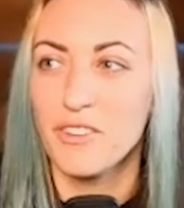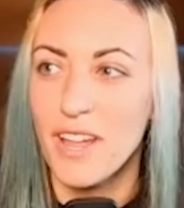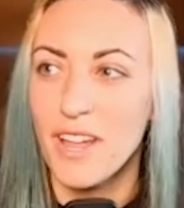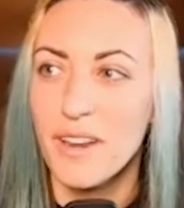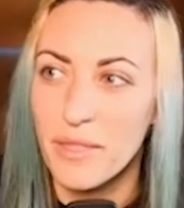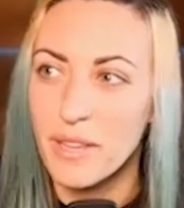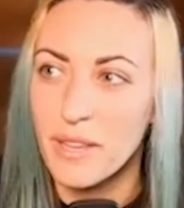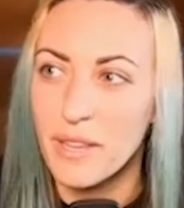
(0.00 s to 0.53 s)
try
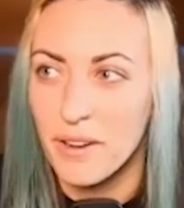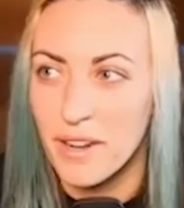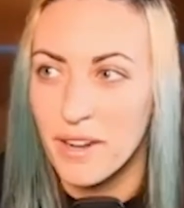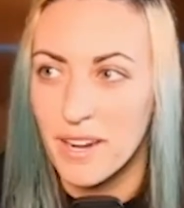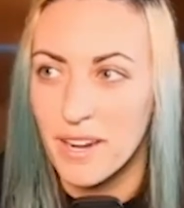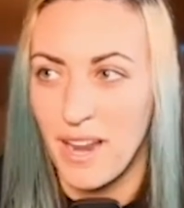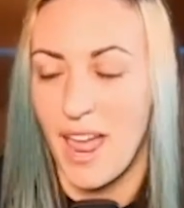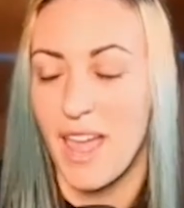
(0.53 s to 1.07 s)
to think
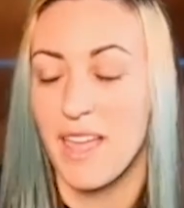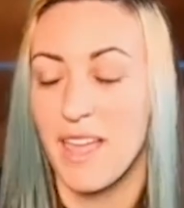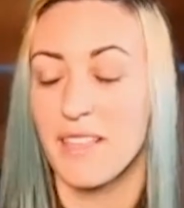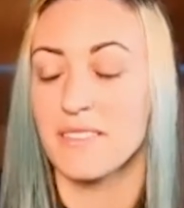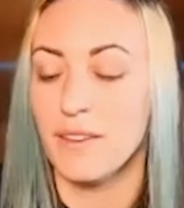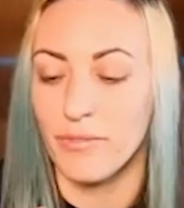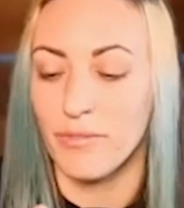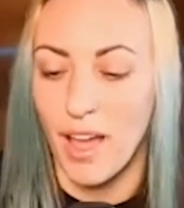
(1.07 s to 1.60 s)
about it
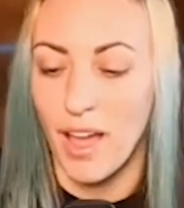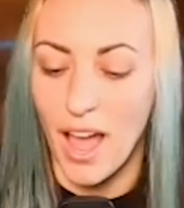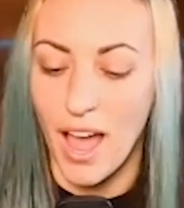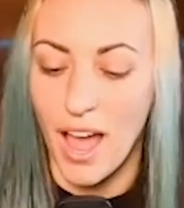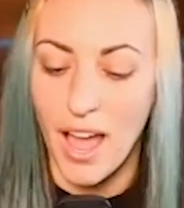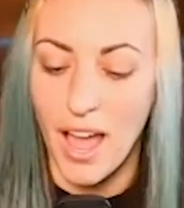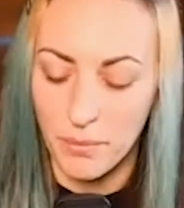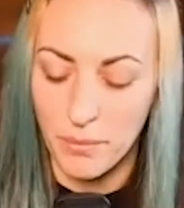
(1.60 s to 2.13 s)
as if
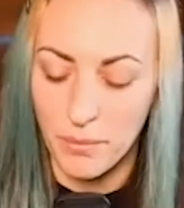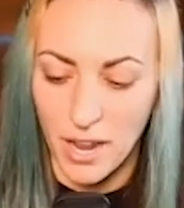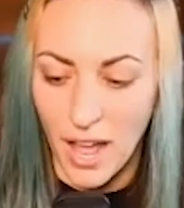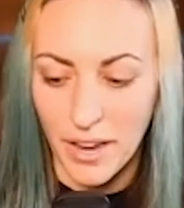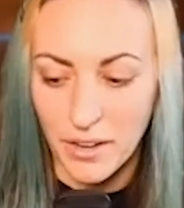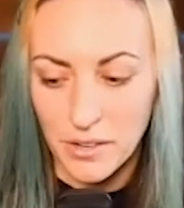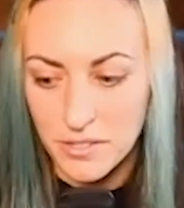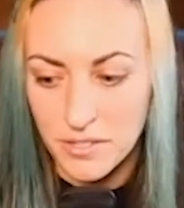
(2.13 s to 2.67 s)
I were to
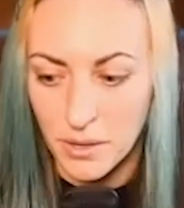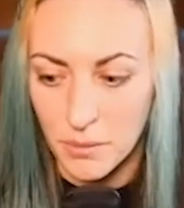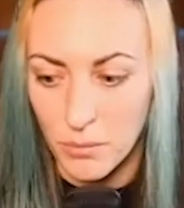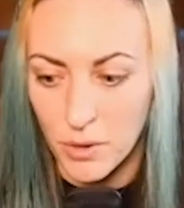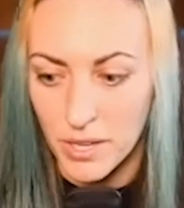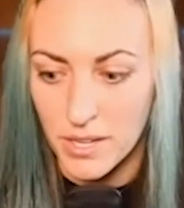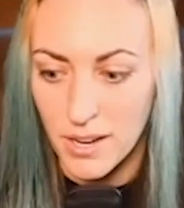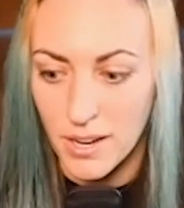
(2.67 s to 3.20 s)
hire
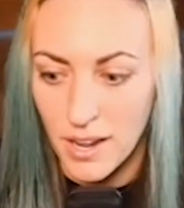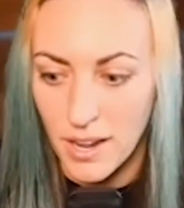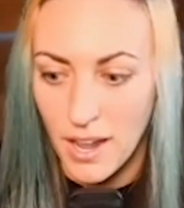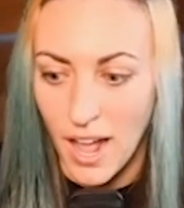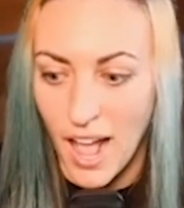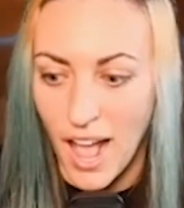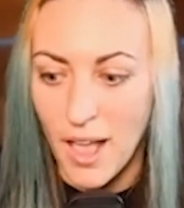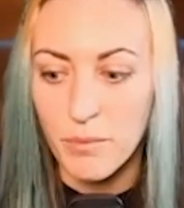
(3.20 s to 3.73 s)
someone,
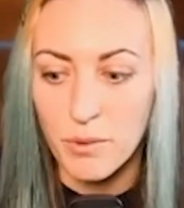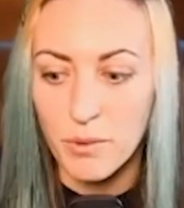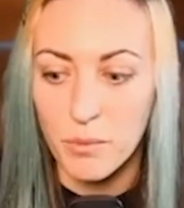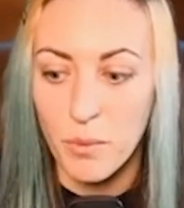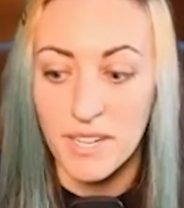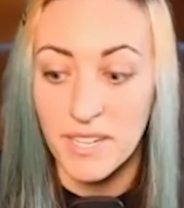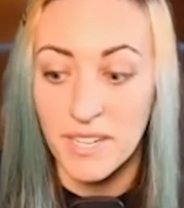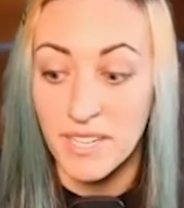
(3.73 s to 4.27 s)
I would
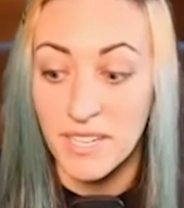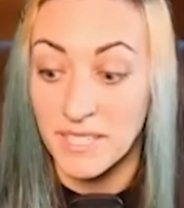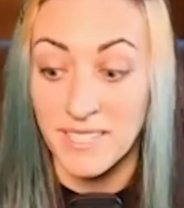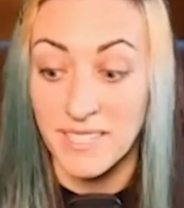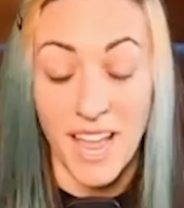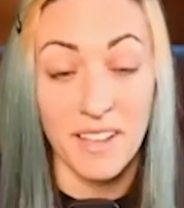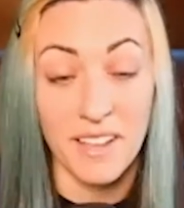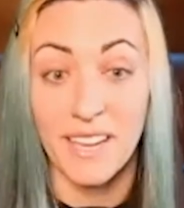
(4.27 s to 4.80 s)
want it
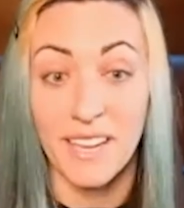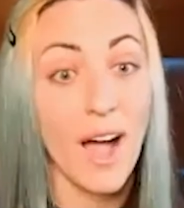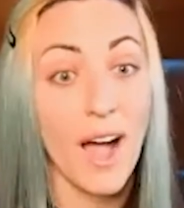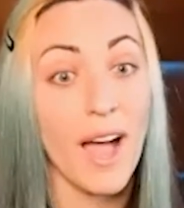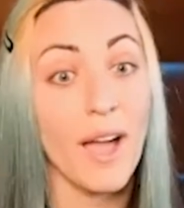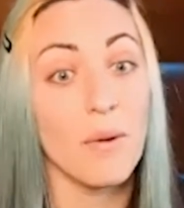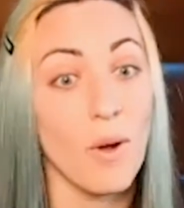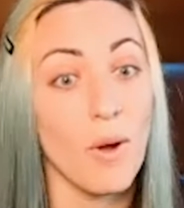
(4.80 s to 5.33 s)
exactly how
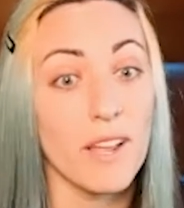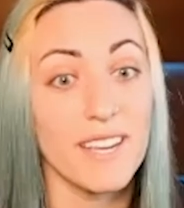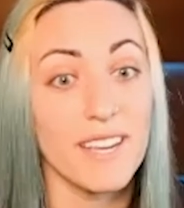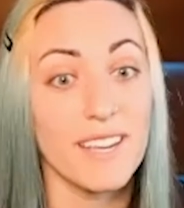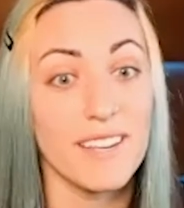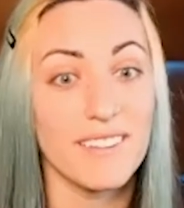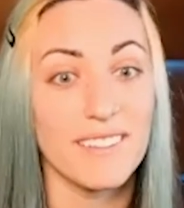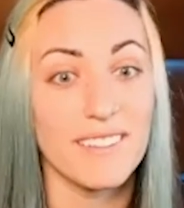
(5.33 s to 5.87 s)
I want
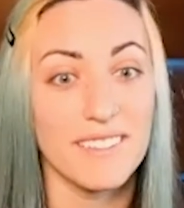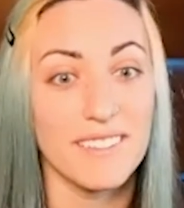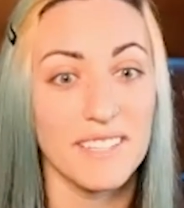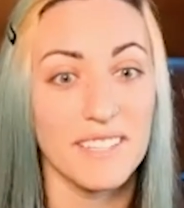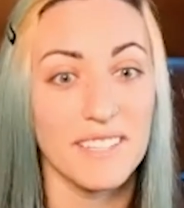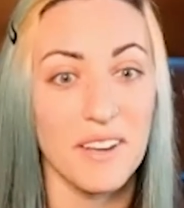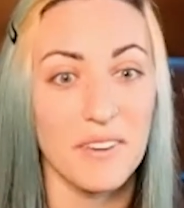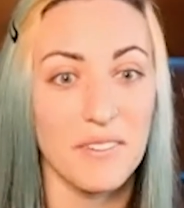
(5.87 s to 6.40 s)
it,
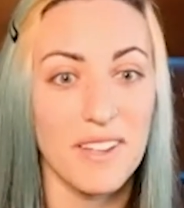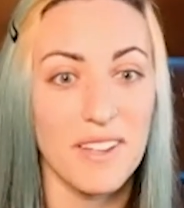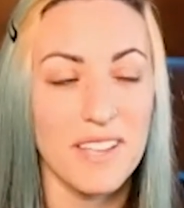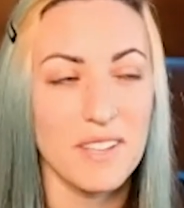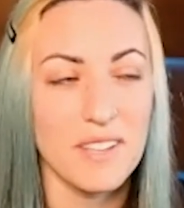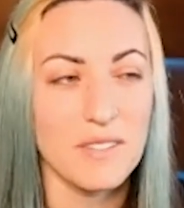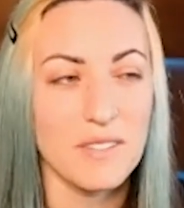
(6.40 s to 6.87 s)
you know? Yeah.